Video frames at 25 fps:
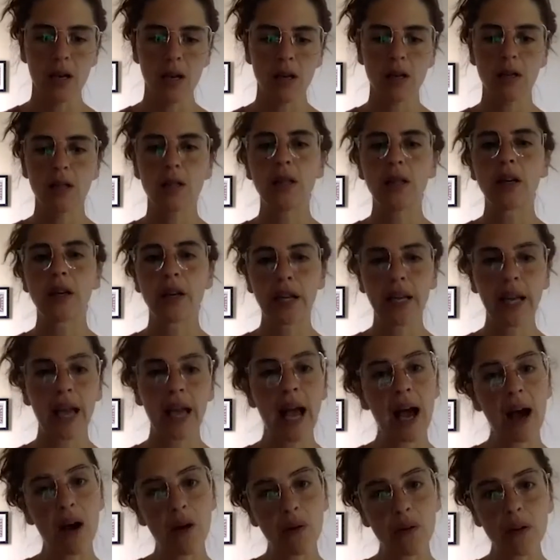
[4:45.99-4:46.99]
clearing
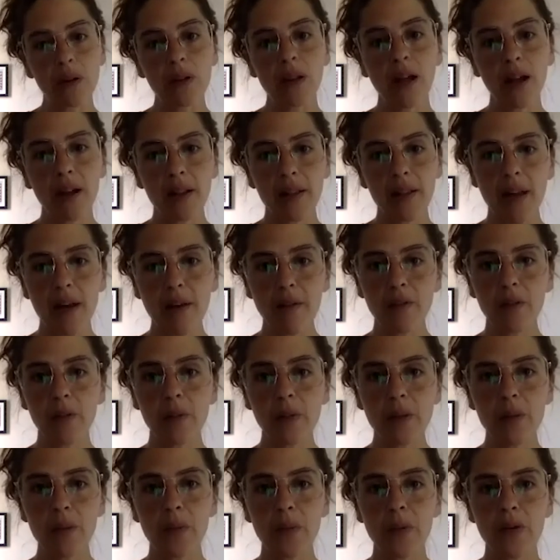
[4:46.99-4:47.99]
out a lot of that for
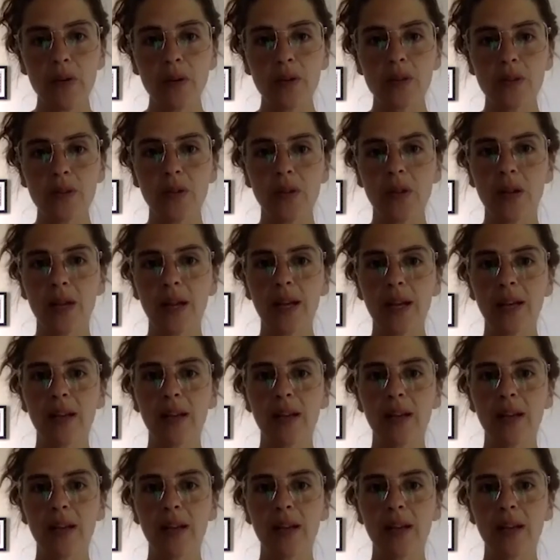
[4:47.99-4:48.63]
people. So like,